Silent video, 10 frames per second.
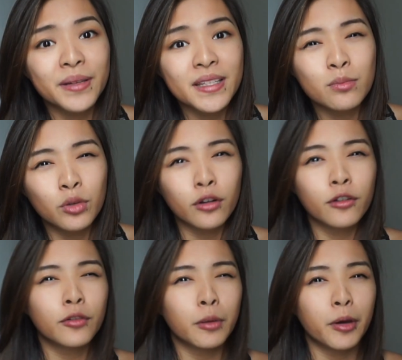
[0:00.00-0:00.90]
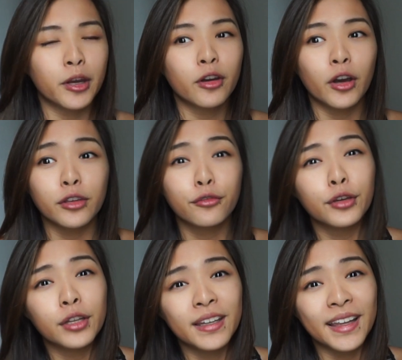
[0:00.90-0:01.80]
but it's more about how you
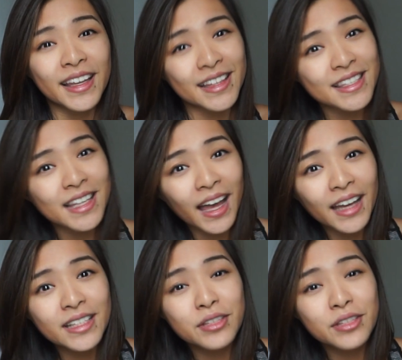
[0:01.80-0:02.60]
feel in the inside.